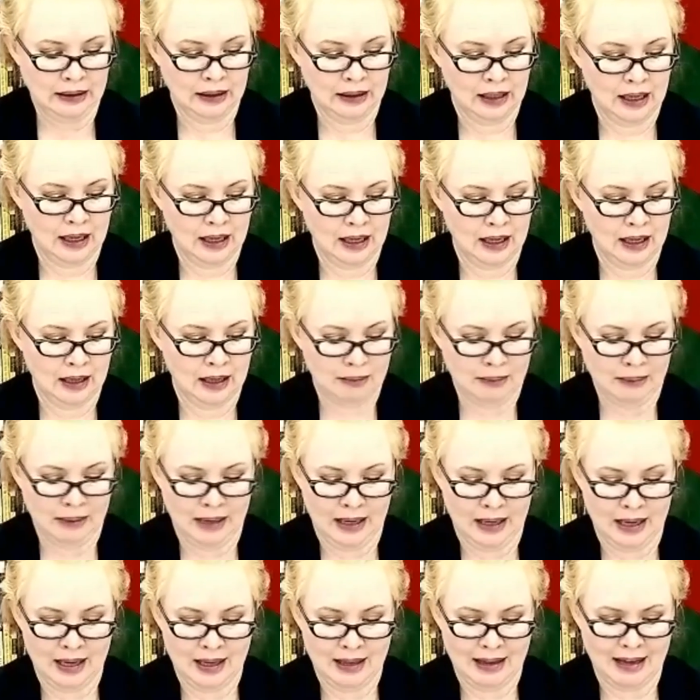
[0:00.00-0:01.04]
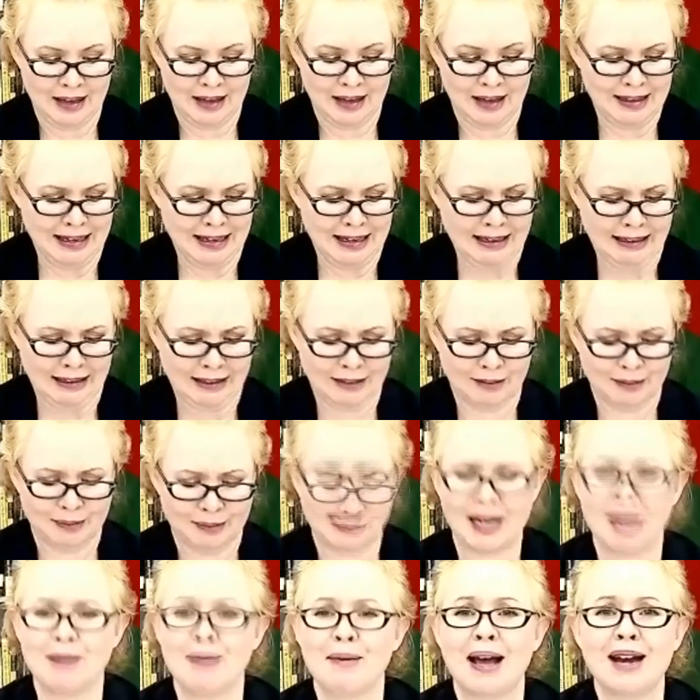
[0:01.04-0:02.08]
I think, but I
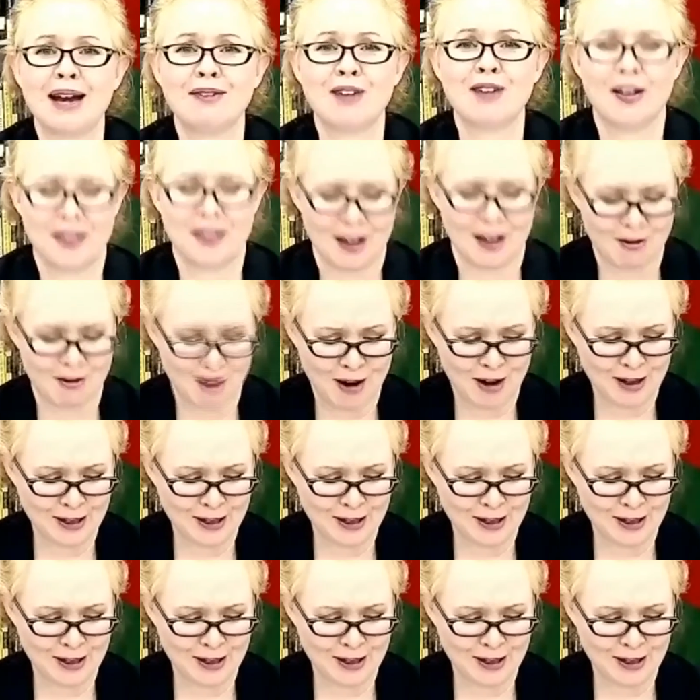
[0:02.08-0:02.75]
might have got that wrong,